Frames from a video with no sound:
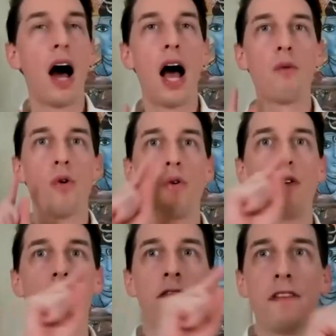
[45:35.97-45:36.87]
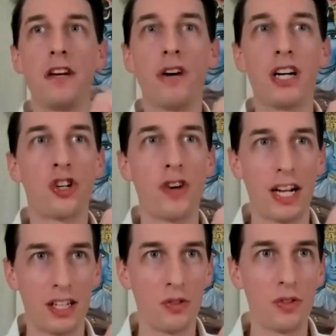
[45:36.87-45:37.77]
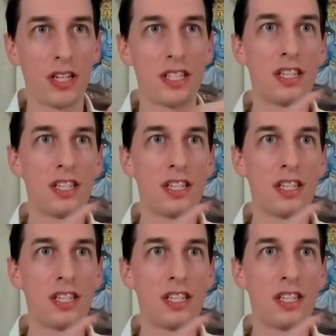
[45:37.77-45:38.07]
I will feel attracted to this.